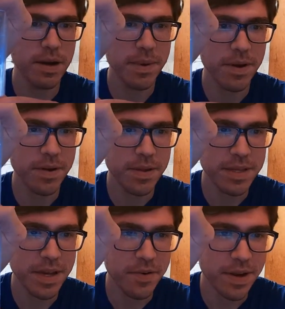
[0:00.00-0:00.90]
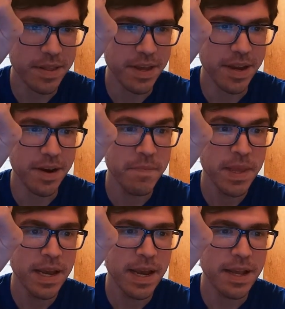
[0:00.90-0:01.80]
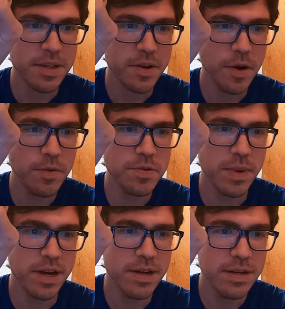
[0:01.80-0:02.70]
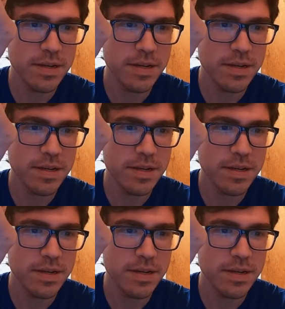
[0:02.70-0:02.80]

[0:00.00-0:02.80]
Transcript: I'm not good at the centering thing here. It's a Guzma.